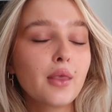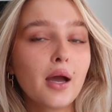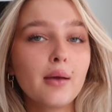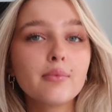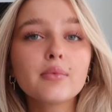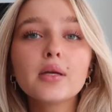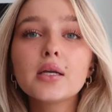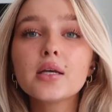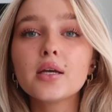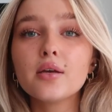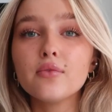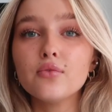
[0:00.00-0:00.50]

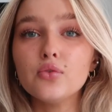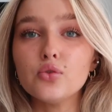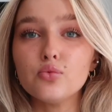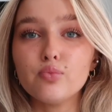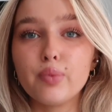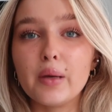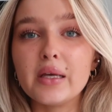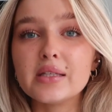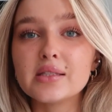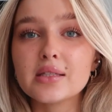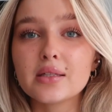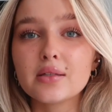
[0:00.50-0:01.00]
I'm gonna give you
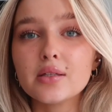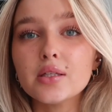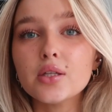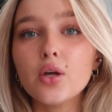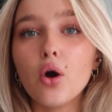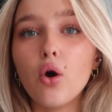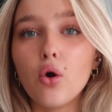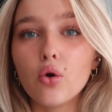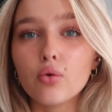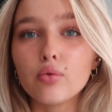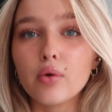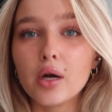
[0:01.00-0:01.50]
basically the
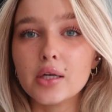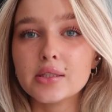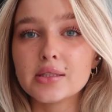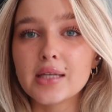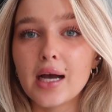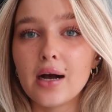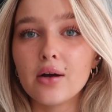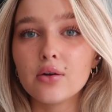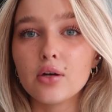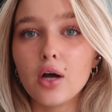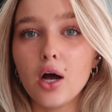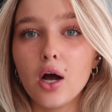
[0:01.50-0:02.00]
whole
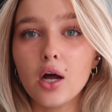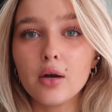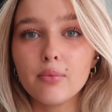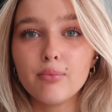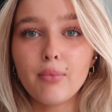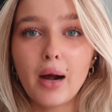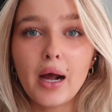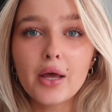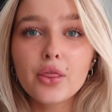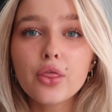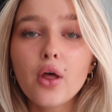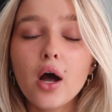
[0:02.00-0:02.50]
rundown on
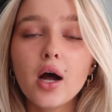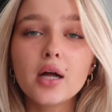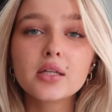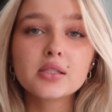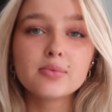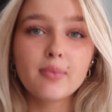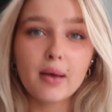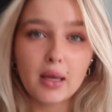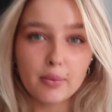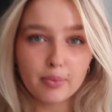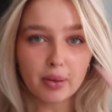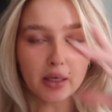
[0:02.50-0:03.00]
my
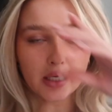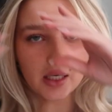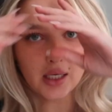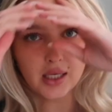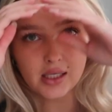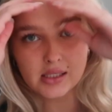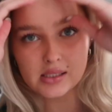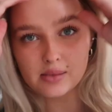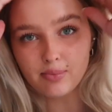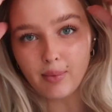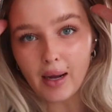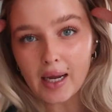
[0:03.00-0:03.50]
thoughts, my
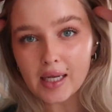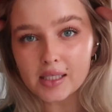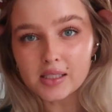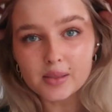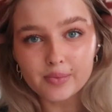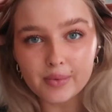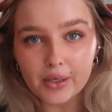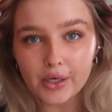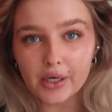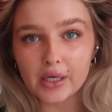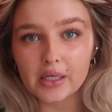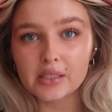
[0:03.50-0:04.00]
opinions, my
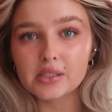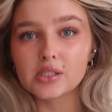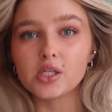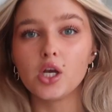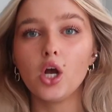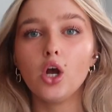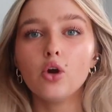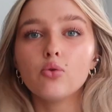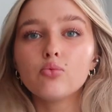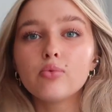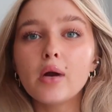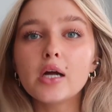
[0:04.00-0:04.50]
experience
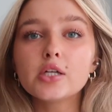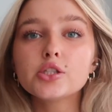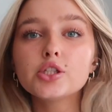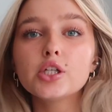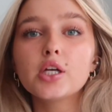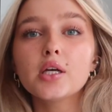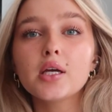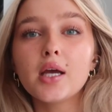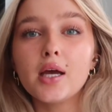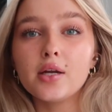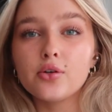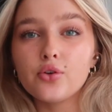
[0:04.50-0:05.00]

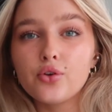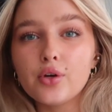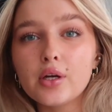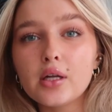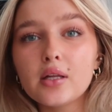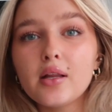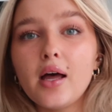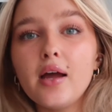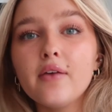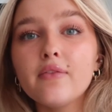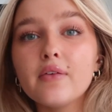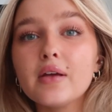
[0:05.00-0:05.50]
rushing and
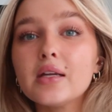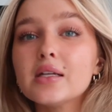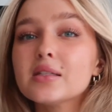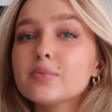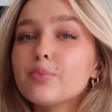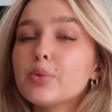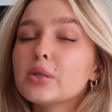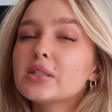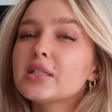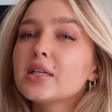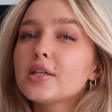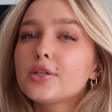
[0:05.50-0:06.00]
Greek life, and
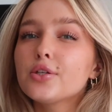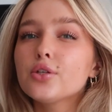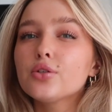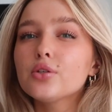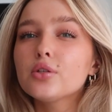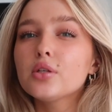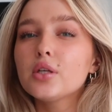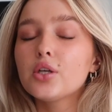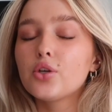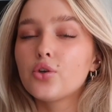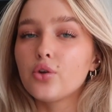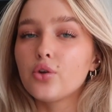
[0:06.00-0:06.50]

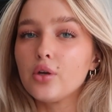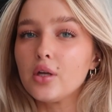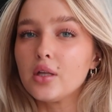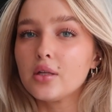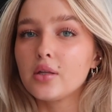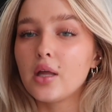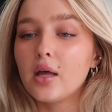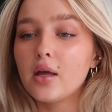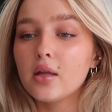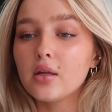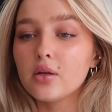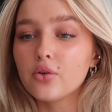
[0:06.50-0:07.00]
particularly Greek
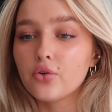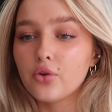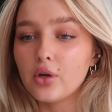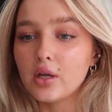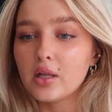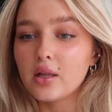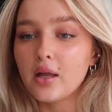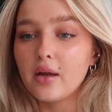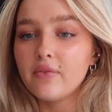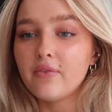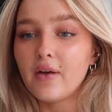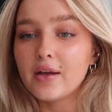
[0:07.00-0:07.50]

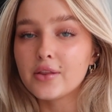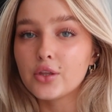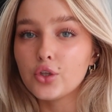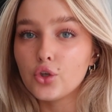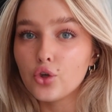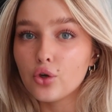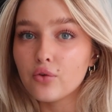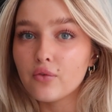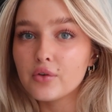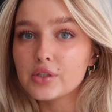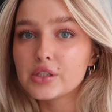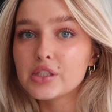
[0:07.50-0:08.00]
life at the
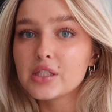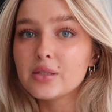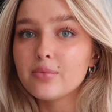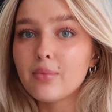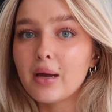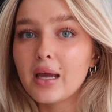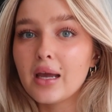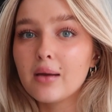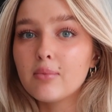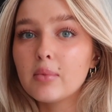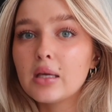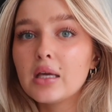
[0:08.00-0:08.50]
University of
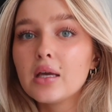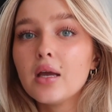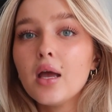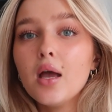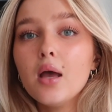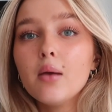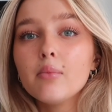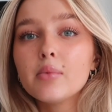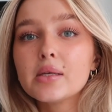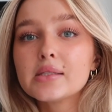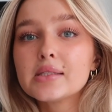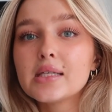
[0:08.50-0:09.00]
Miami,
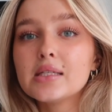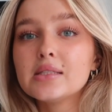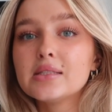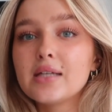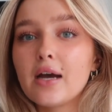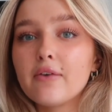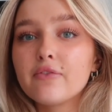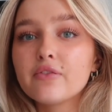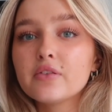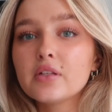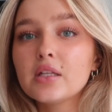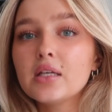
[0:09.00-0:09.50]
because it
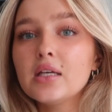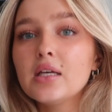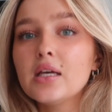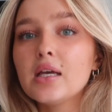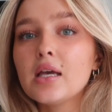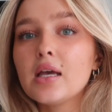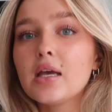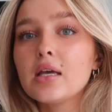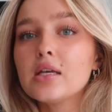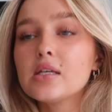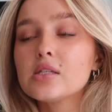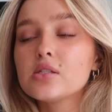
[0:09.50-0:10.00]
definitely
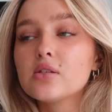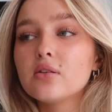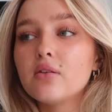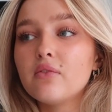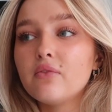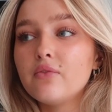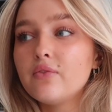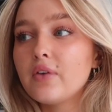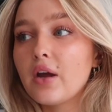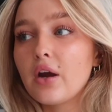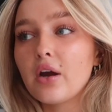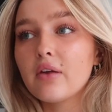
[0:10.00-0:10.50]
is
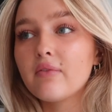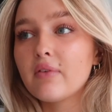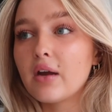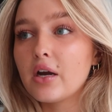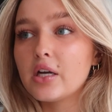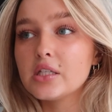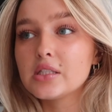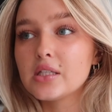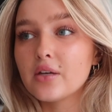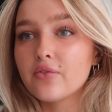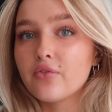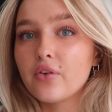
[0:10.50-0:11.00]
very,
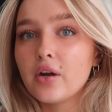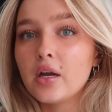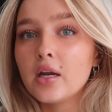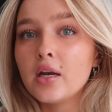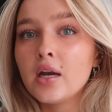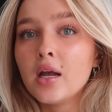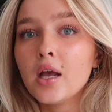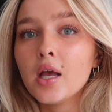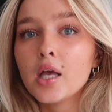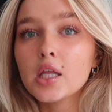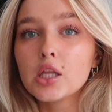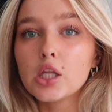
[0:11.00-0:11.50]
very different
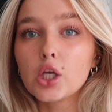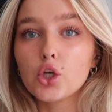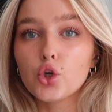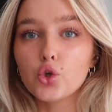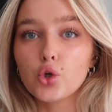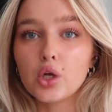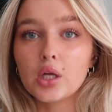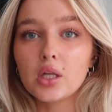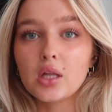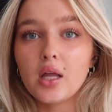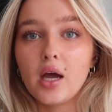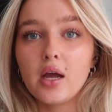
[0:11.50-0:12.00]
than
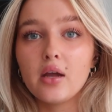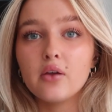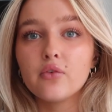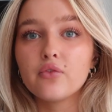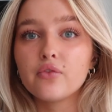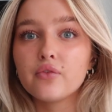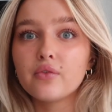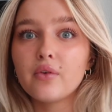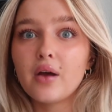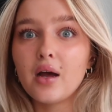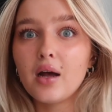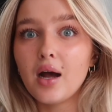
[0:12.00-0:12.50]
Greek life
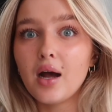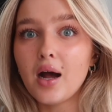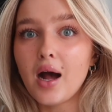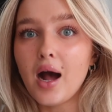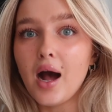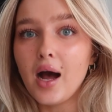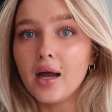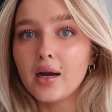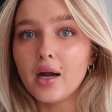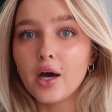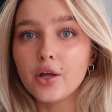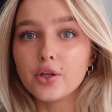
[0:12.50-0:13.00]

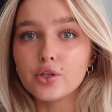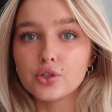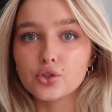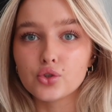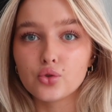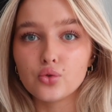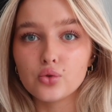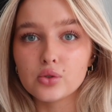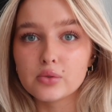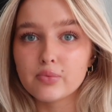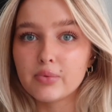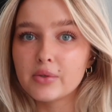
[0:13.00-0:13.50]
at other
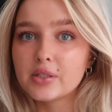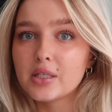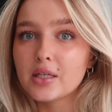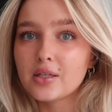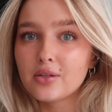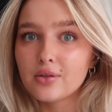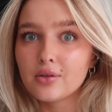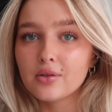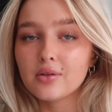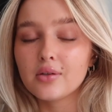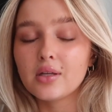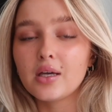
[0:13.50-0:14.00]
schools,
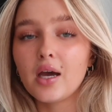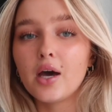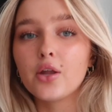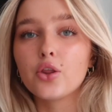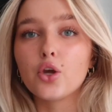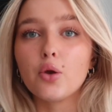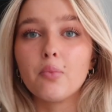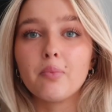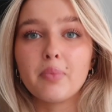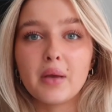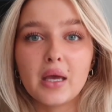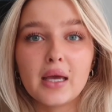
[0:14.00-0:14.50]
particularly
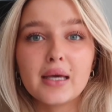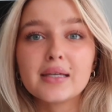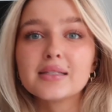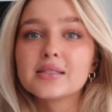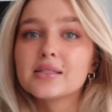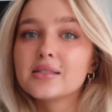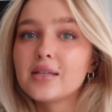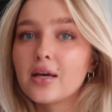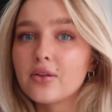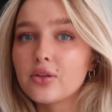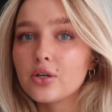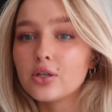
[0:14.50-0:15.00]
other big
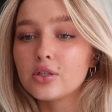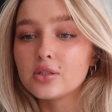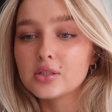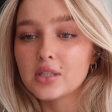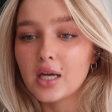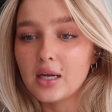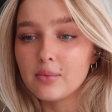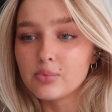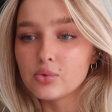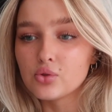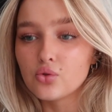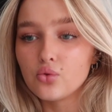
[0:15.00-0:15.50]
Southern
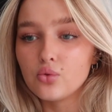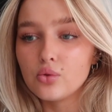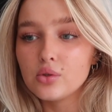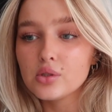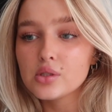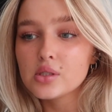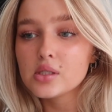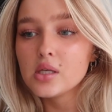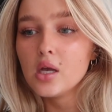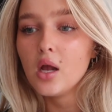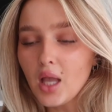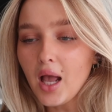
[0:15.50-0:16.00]
type
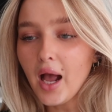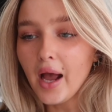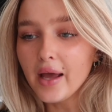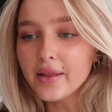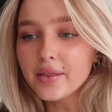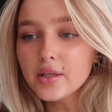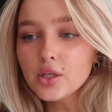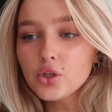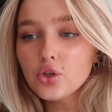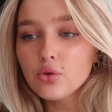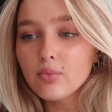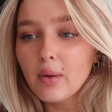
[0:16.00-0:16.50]
schools. I
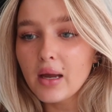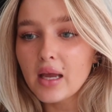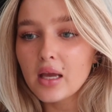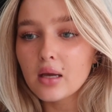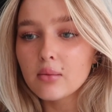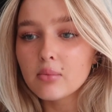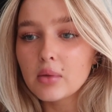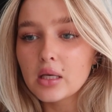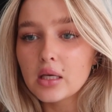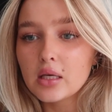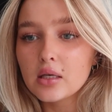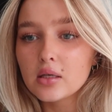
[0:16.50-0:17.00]
think
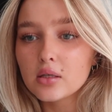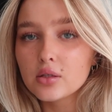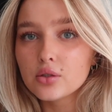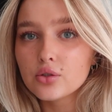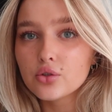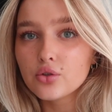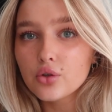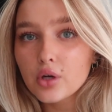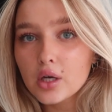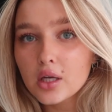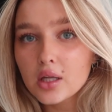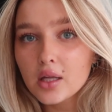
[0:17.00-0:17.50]
UMiami
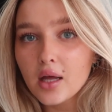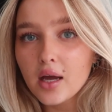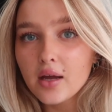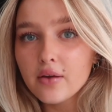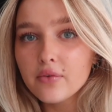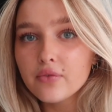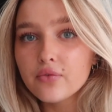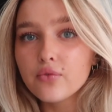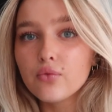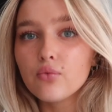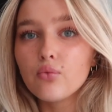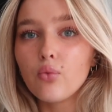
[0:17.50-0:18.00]
Greek
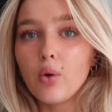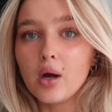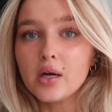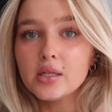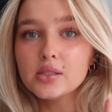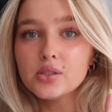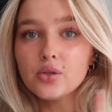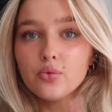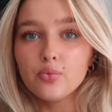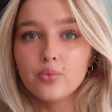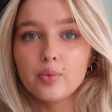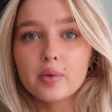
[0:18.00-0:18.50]
life, one,
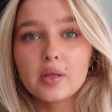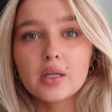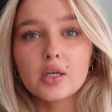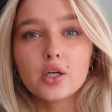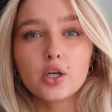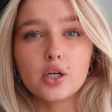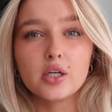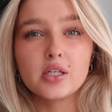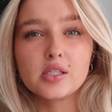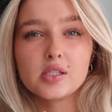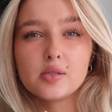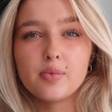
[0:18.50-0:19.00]
is a really
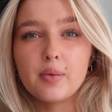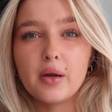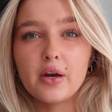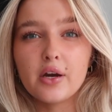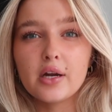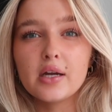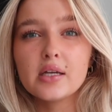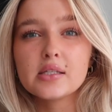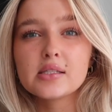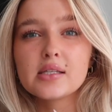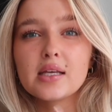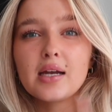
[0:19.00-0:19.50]
good
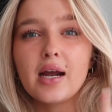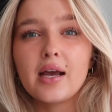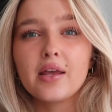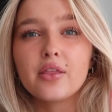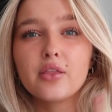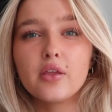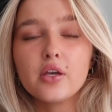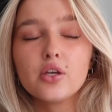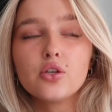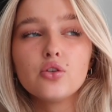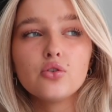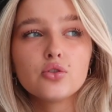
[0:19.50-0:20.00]
experience, and I
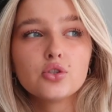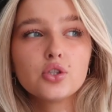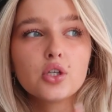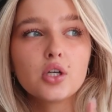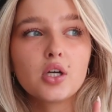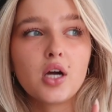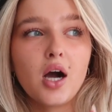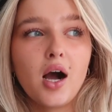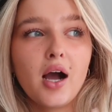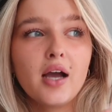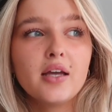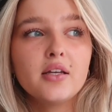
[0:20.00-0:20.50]
think you should
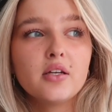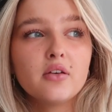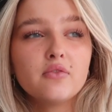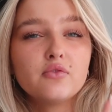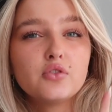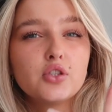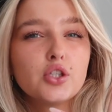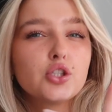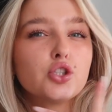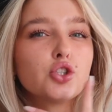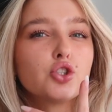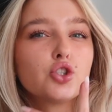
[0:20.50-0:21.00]
kind of
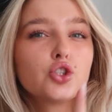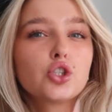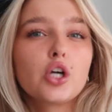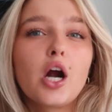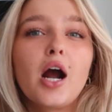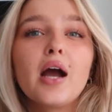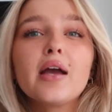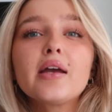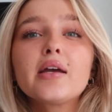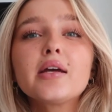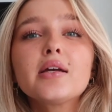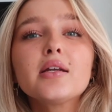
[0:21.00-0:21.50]
just
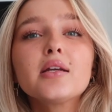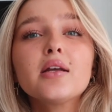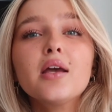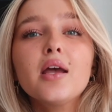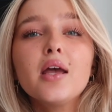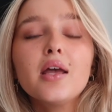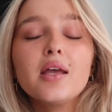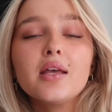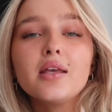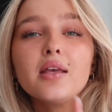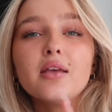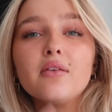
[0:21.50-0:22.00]
try it,
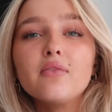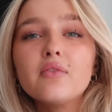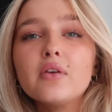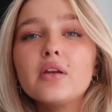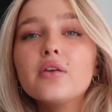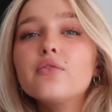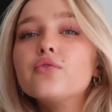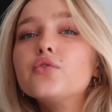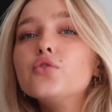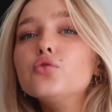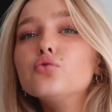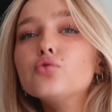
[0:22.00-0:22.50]
even
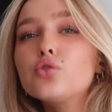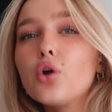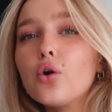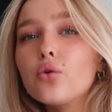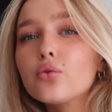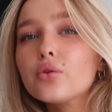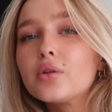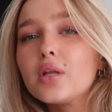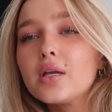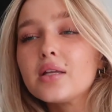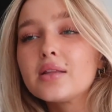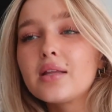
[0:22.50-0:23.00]
if you
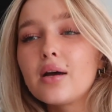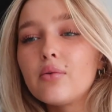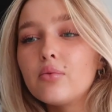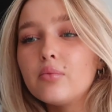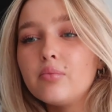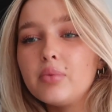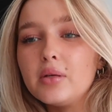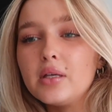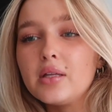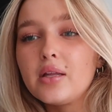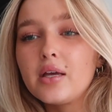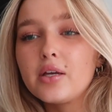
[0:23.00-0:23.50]
don't think that
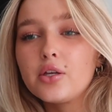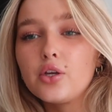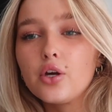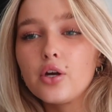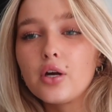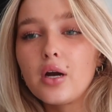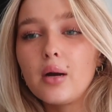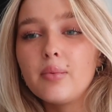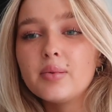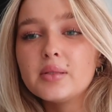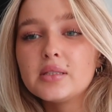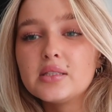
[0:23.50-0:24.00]
would be like your
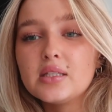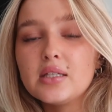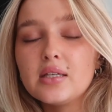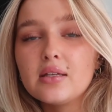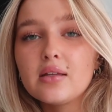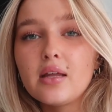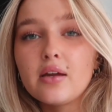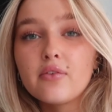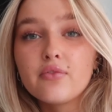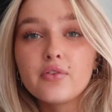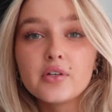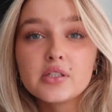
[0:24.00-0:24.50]
cup of tea.
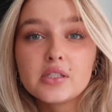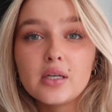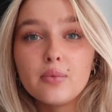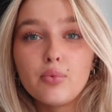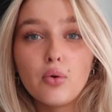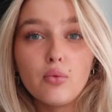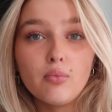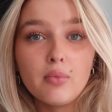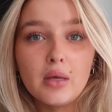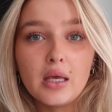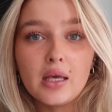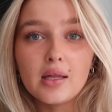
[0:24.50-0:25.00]
Like for
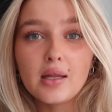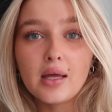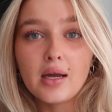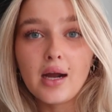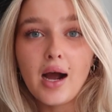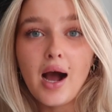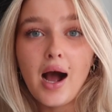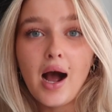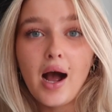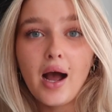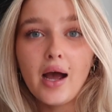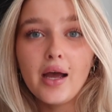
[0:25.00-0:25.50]
example, me, like
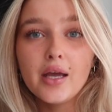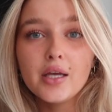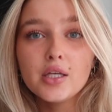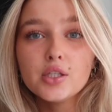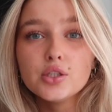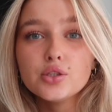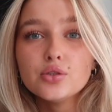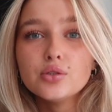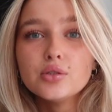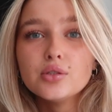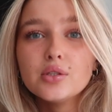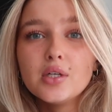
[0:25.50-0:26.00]

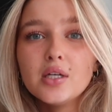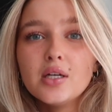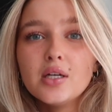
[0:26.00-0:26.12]
I